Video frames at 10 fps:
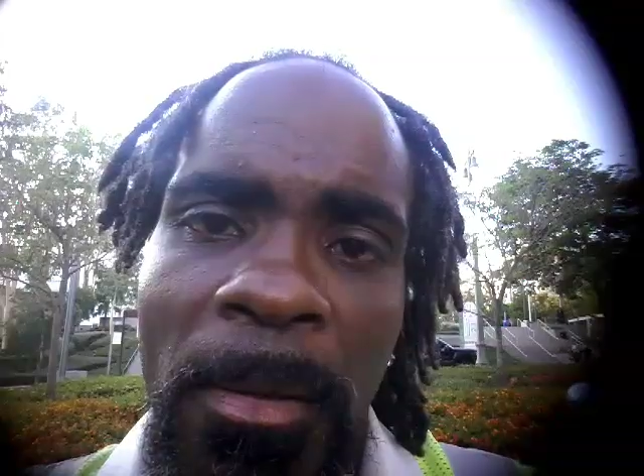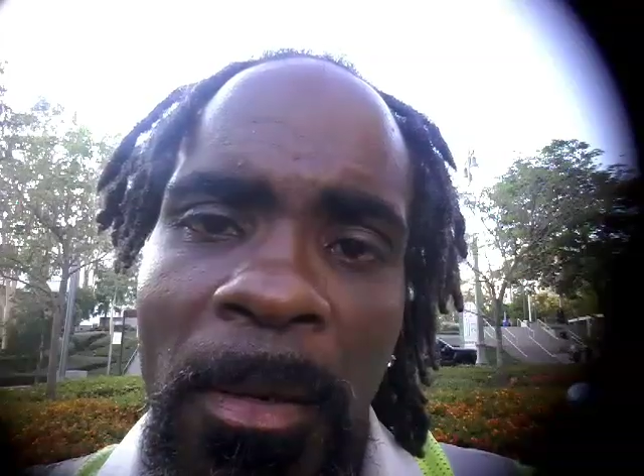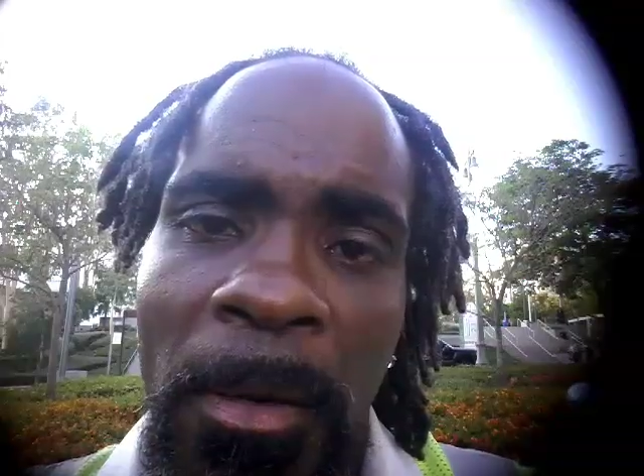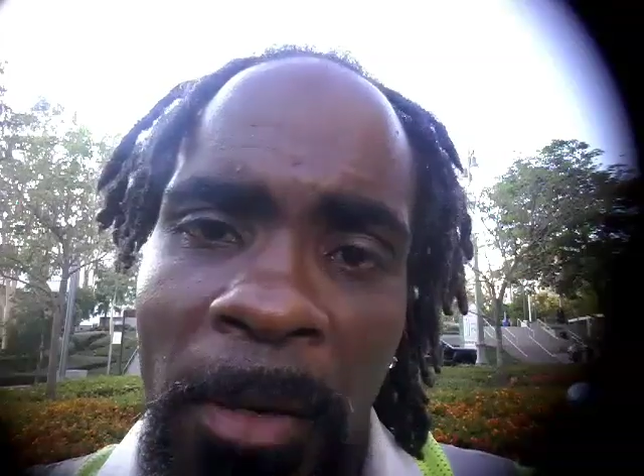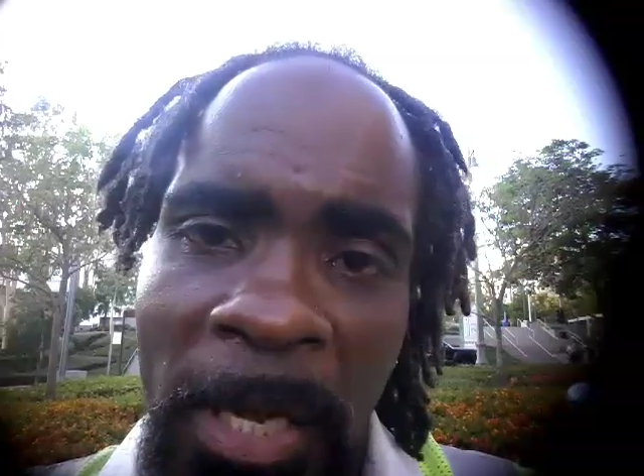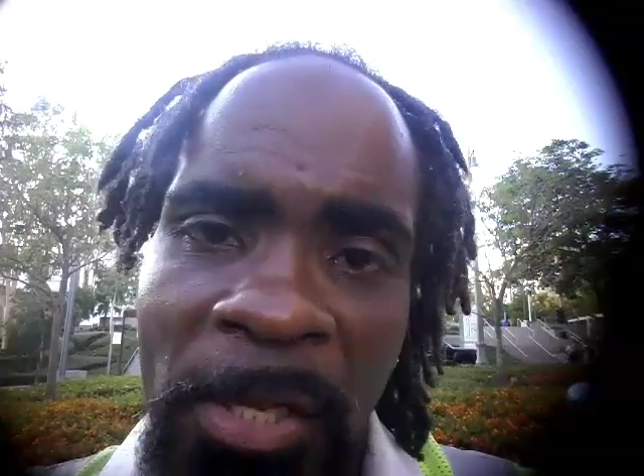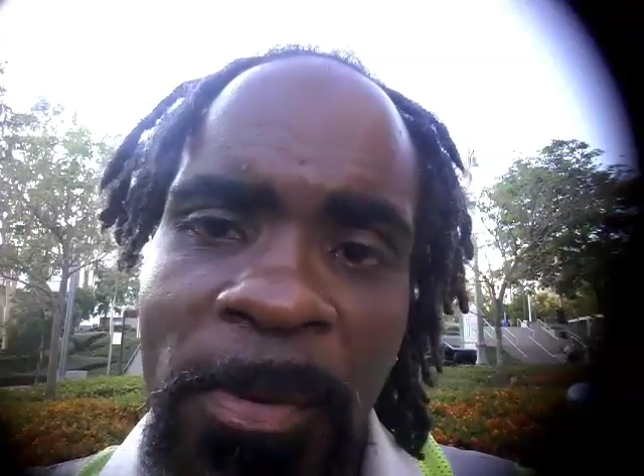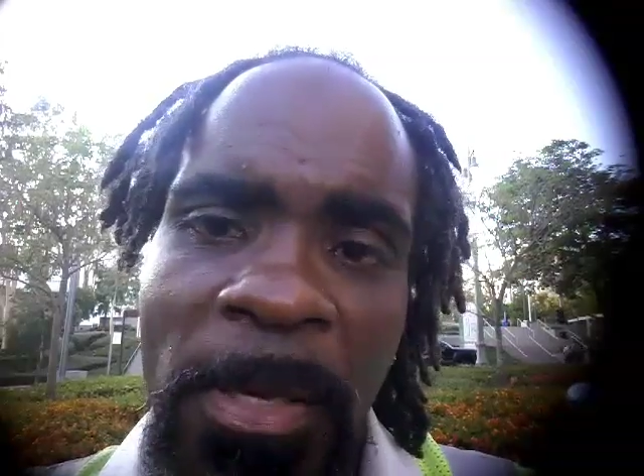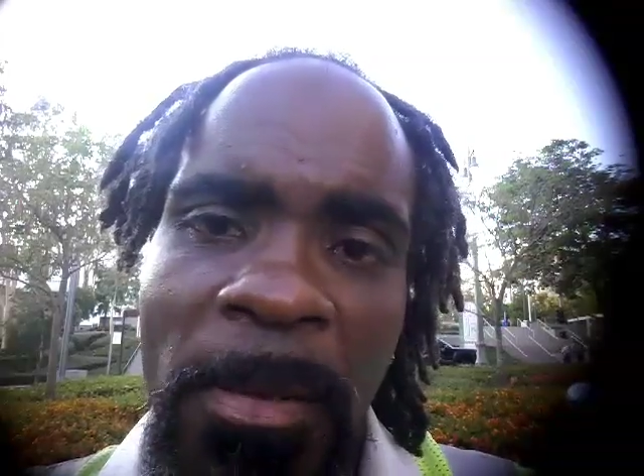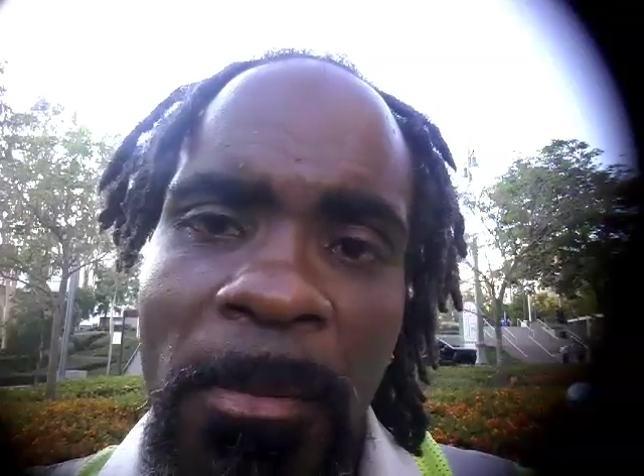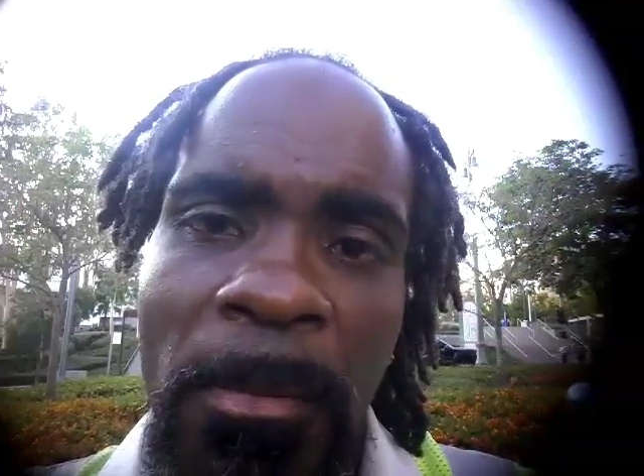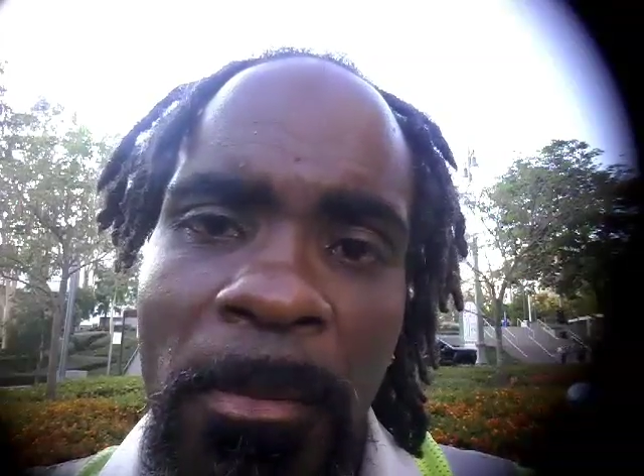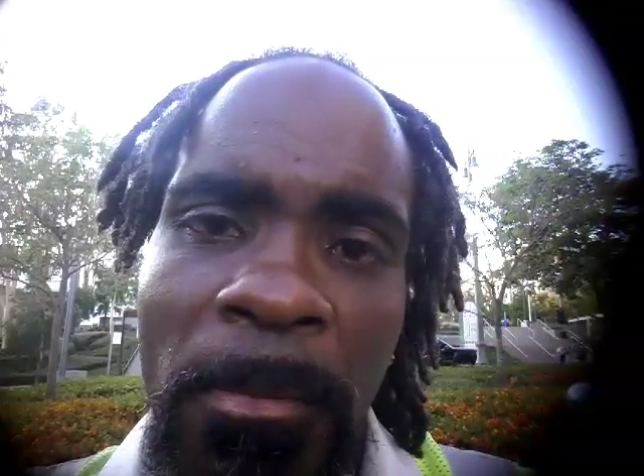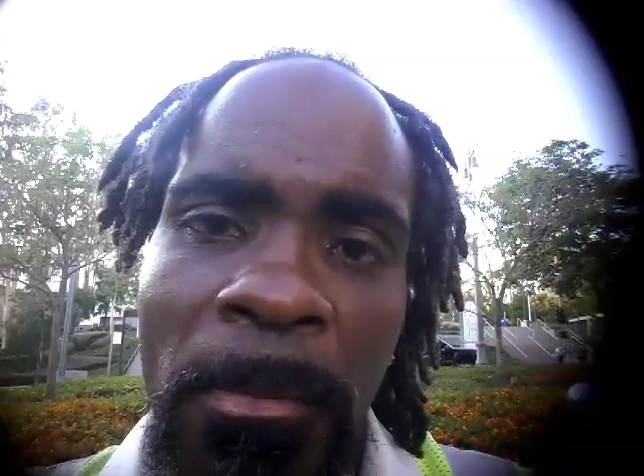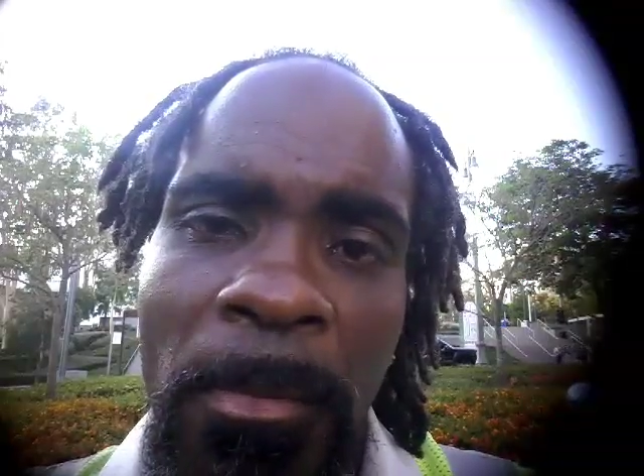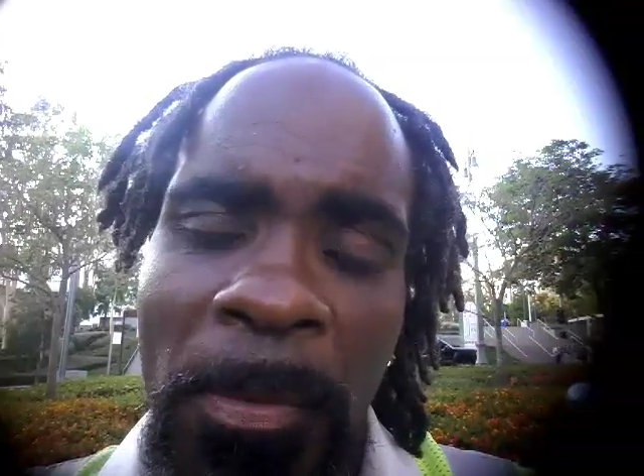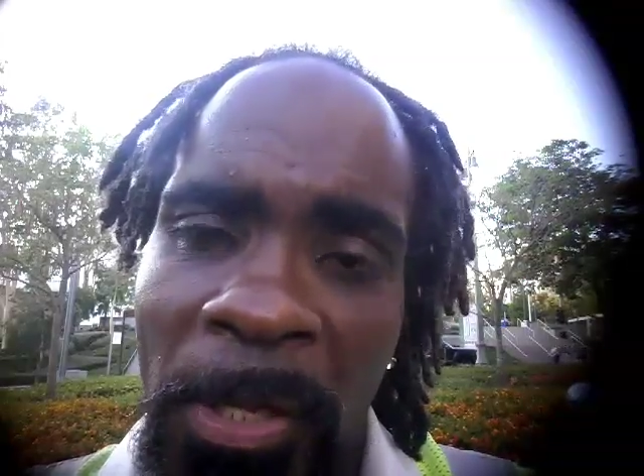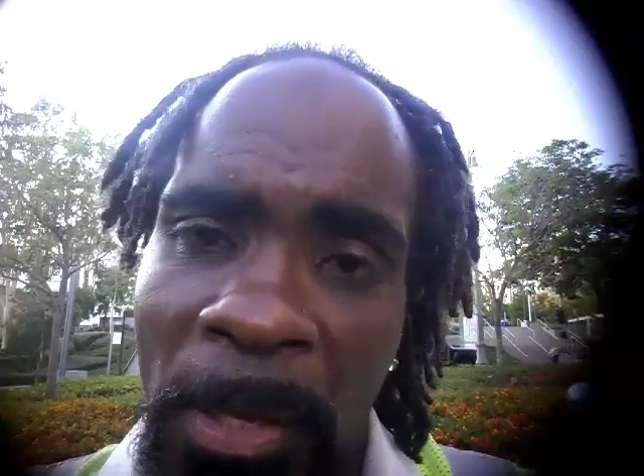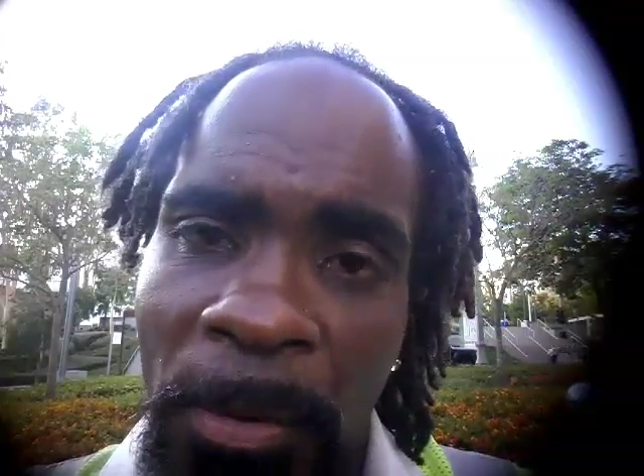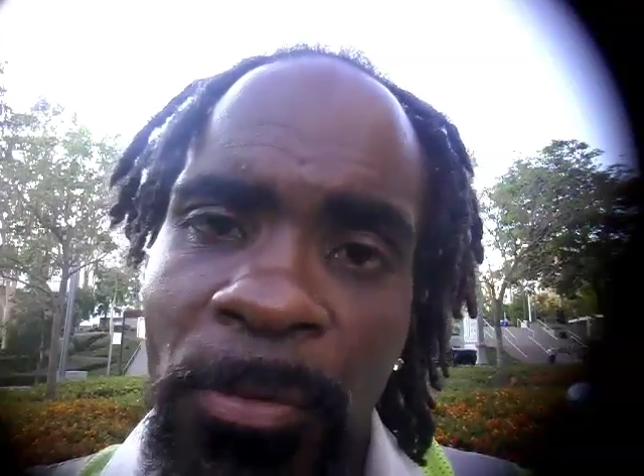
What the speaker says: her husband, but the other